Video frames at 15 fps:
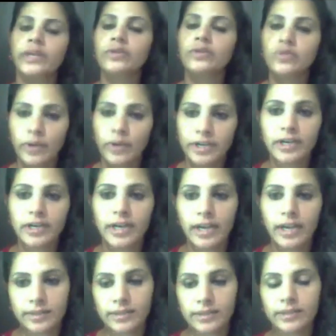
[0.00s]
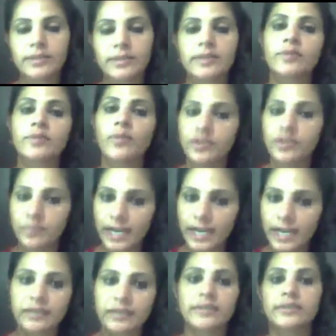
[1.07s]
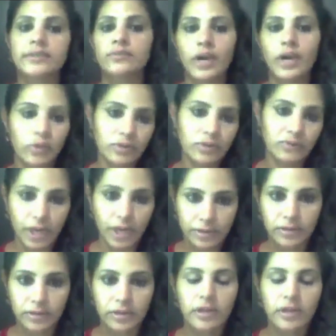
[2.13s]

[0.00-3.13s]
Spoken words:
you join our classes, it's going to be like this, one-on-one.